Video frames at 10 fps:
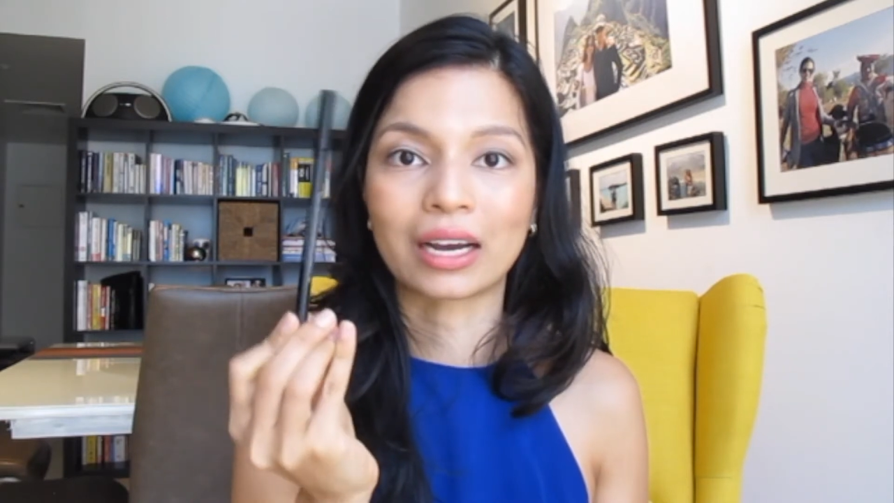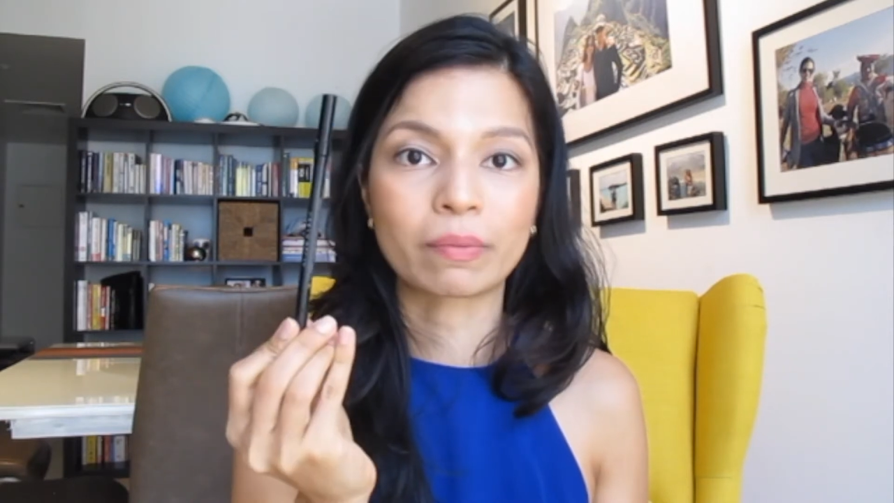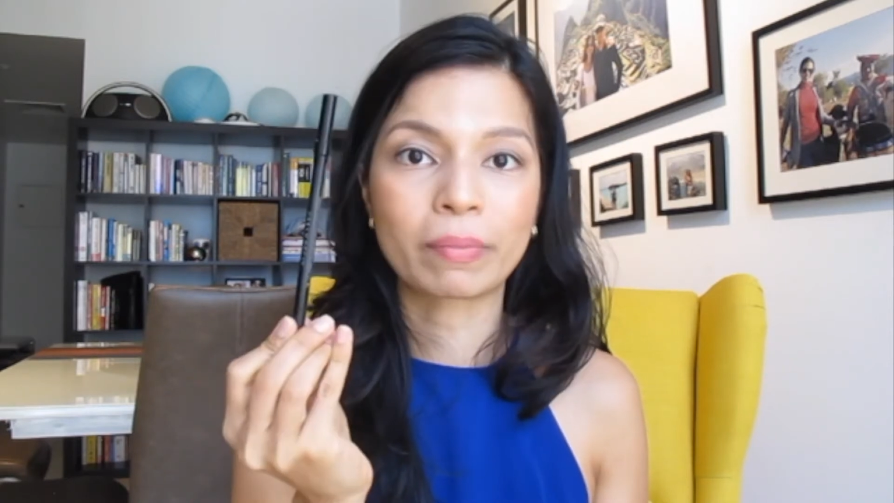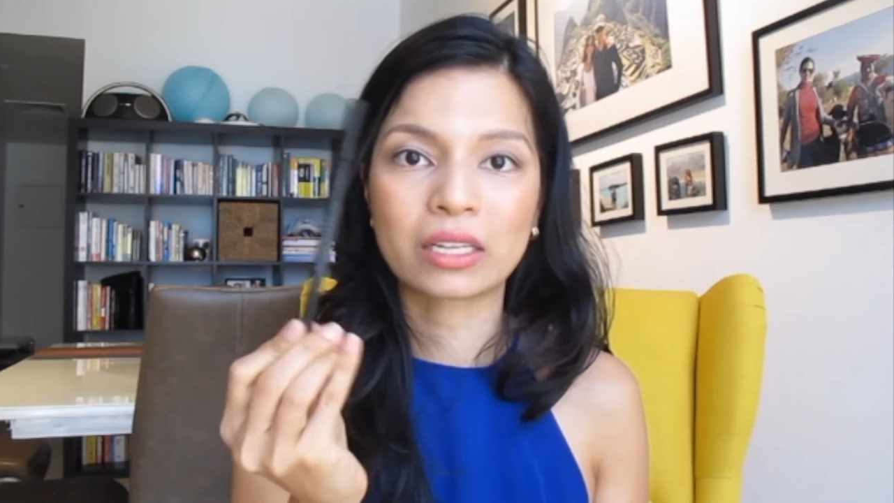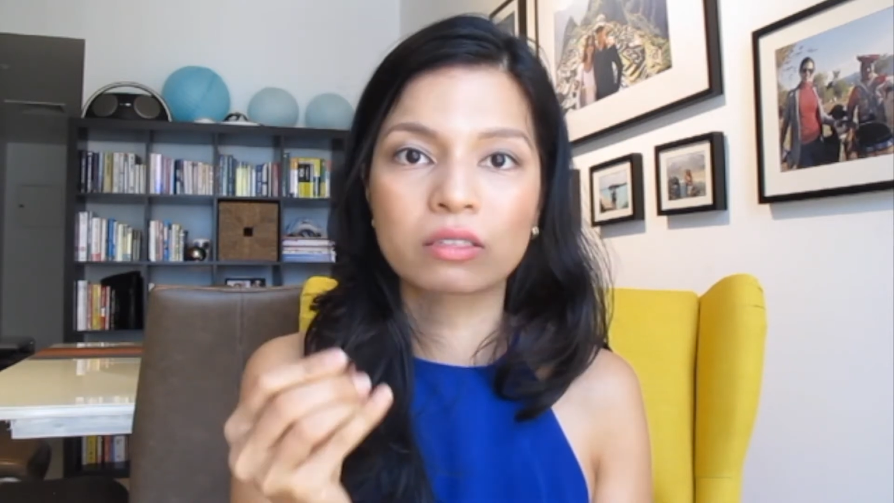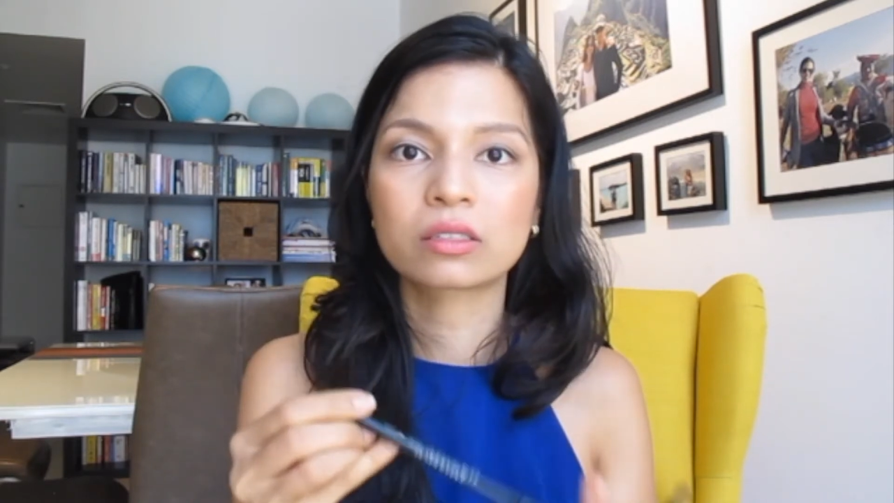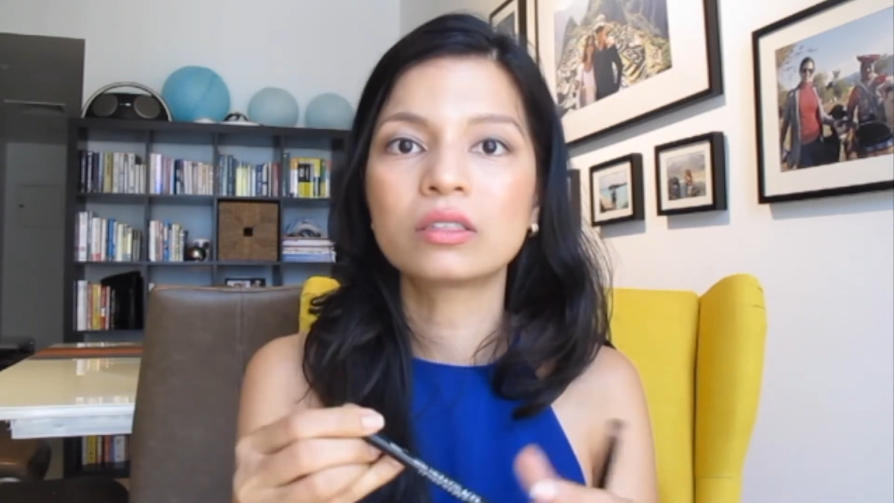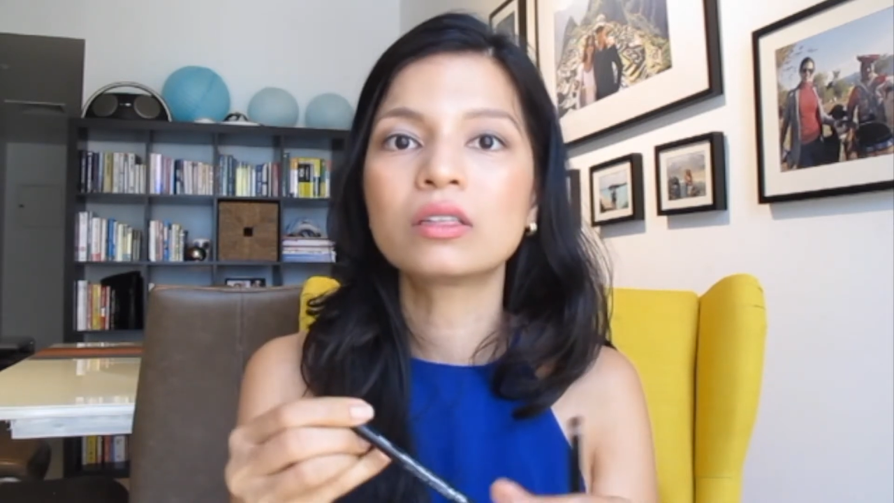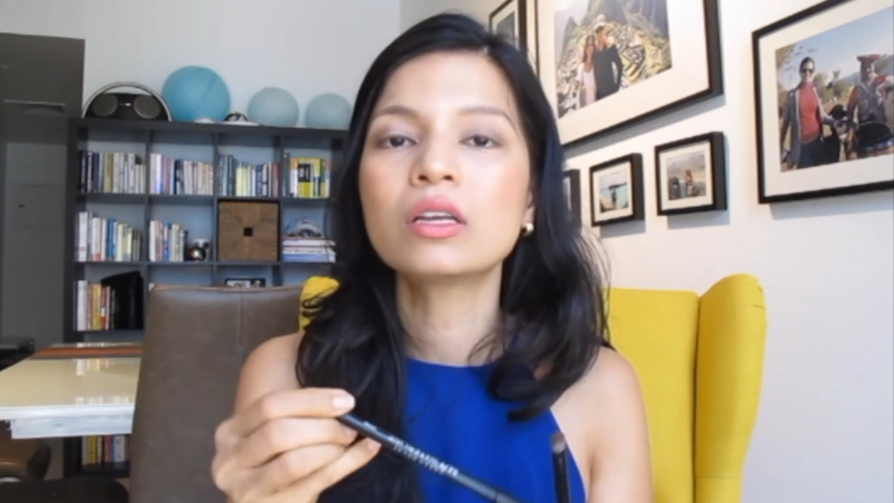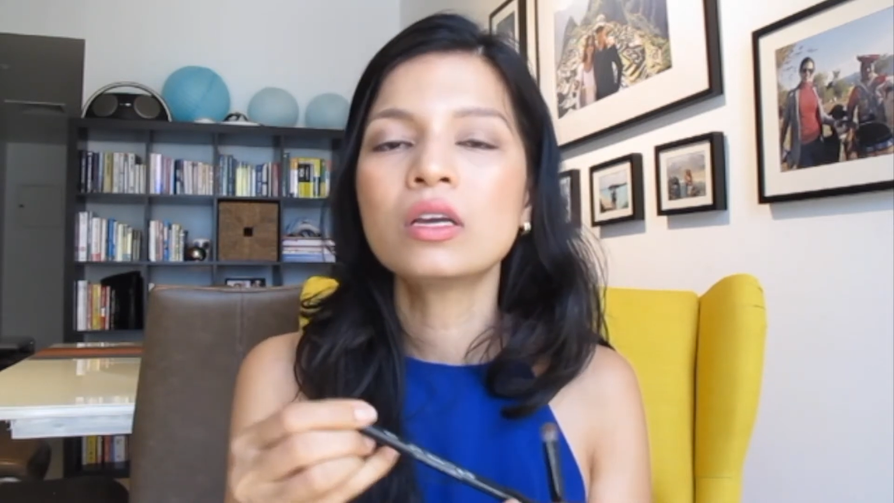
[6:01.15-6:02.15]
eye
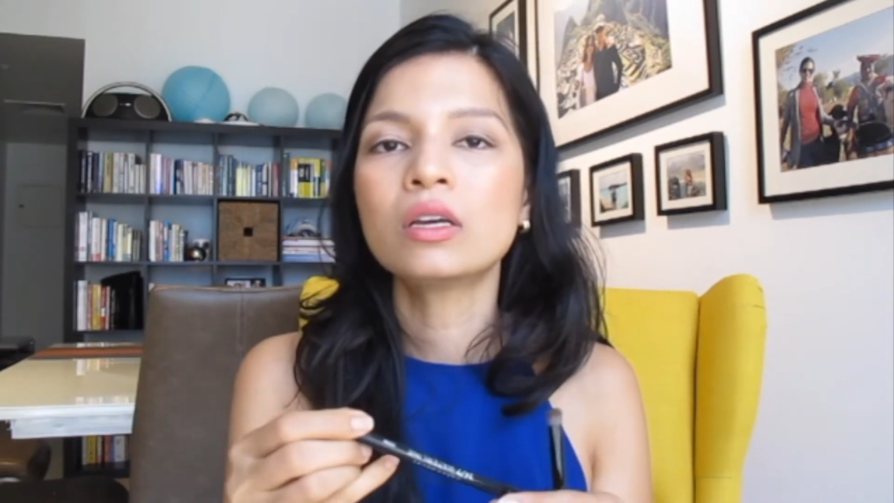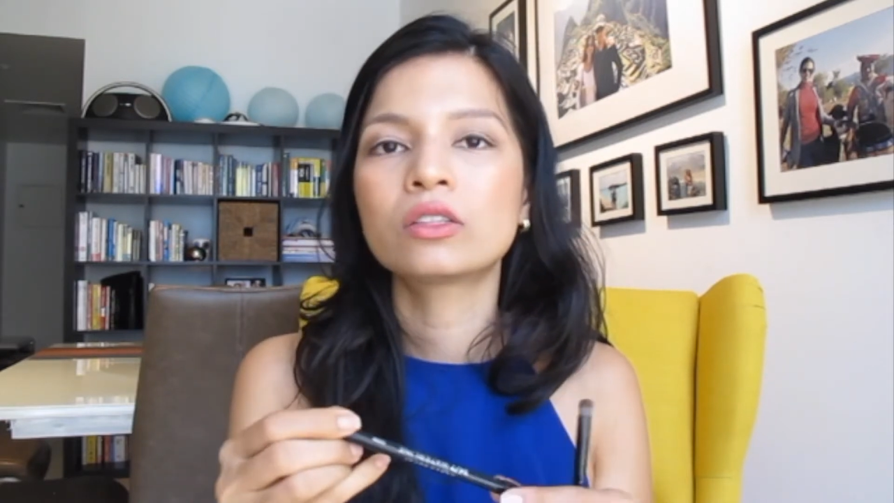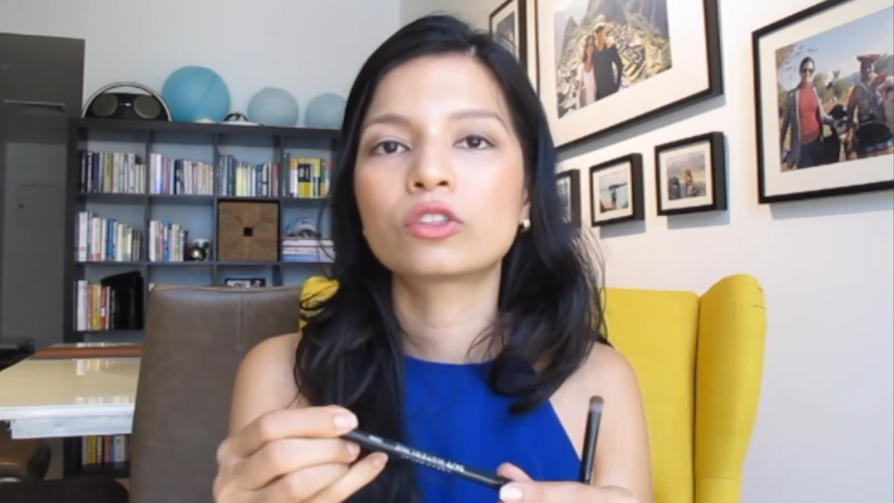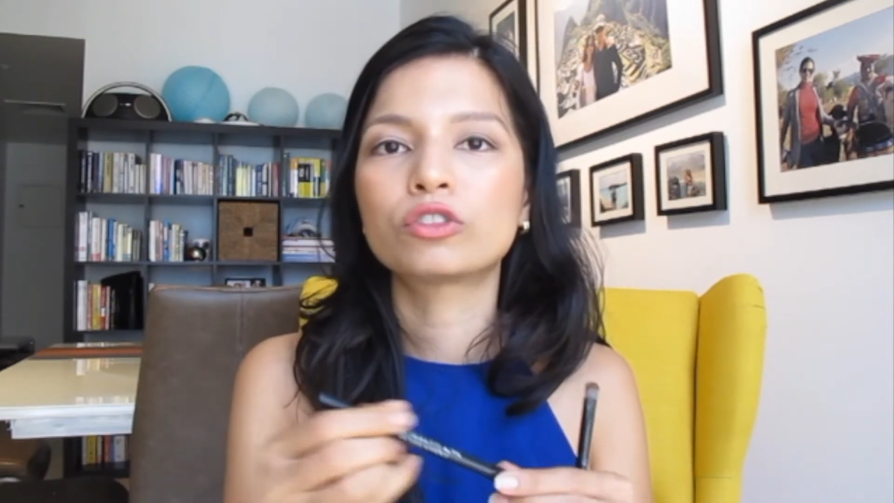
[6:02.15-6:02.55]
pencil to